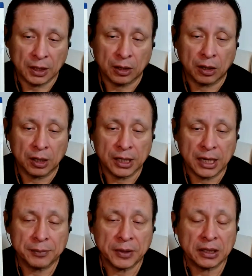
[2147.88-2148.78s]

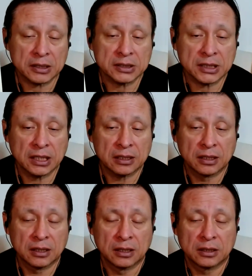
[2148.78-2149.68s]
Carnap, like I said,
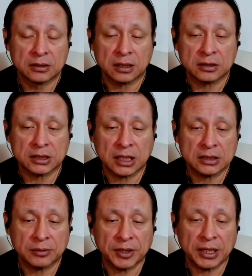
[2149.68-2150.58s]
to
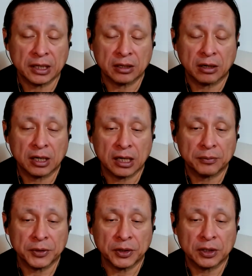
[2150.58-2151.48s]
understand somebody like
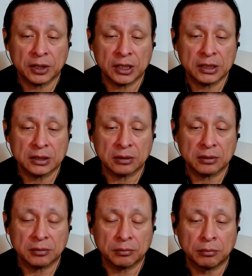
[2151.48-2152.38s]
Carnap, you're gonna need
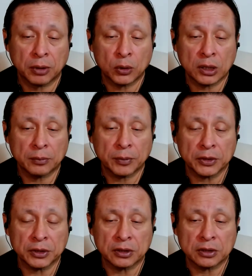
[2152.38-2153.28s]
to bone up
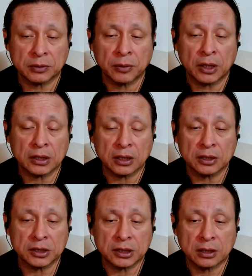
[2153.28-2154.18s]
on your symbolic
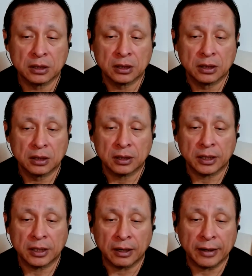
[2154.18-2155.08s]
logic,
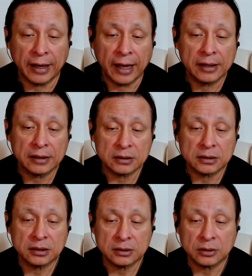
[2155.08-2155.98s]
and I
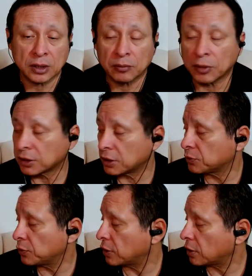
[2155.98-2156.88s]
hadn't, so I bought this
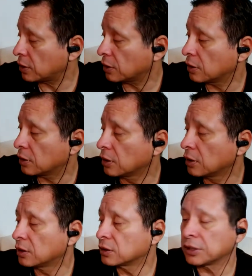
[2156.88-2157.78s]
book
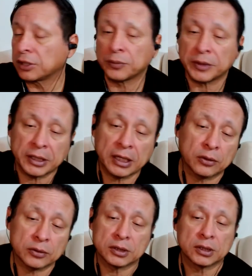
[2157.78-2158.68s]
to help me out.